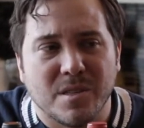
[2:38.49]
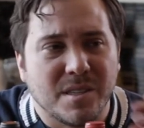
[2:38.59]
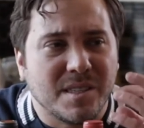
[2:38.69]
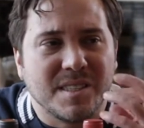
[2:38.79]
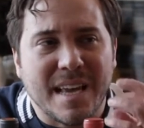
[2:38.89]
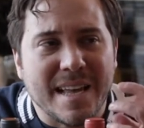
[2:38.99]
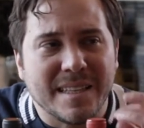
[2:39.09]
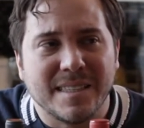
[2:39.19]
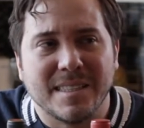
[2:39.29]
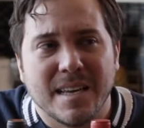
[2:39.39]

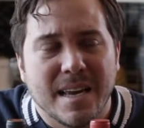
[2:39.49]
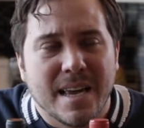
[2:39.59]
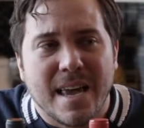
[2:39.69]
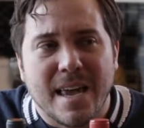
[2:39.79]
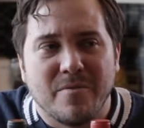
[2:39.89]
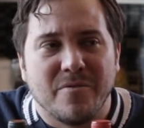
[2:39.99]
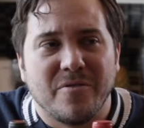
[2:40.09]
scents and